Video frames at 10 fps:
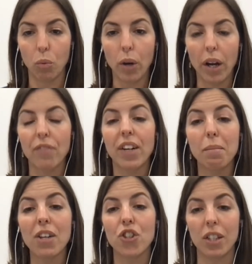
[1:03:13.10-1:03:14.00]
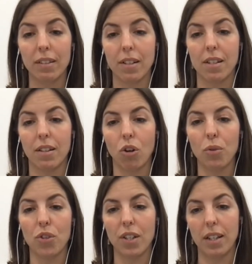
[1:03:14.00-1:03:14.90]
are very much interested,
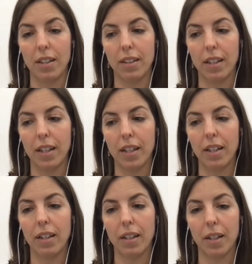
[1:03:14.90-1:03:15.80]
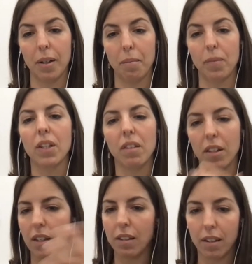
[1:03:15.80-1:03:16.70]
obviously, in
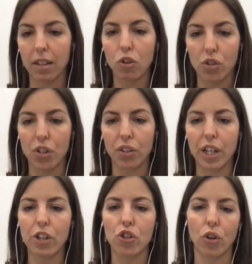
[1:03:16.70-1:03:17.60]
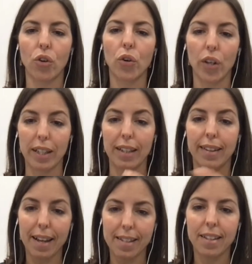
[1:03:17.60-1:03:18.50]
either the concentration or the
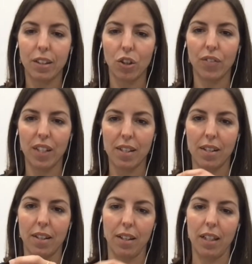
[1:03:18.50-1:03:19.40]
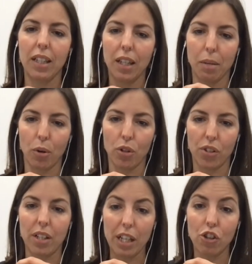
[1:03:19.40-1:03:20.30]
density of this innermost
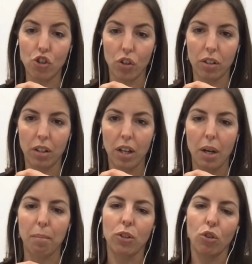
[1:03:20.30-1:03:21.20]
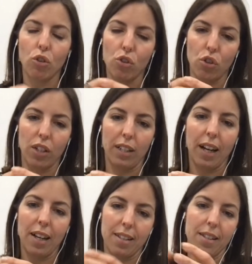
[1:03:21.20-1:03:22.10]
region, but also that
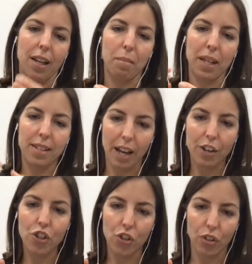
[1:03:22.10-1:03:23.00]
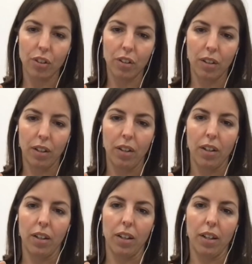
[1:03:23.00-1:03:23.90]
has some extension
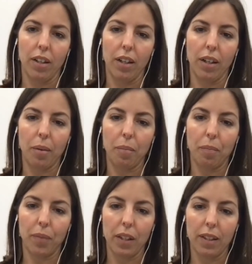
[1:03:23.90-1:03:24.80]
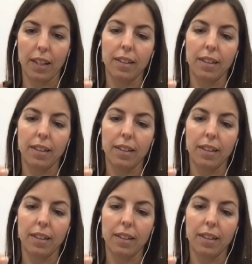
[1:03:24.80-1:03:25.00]
that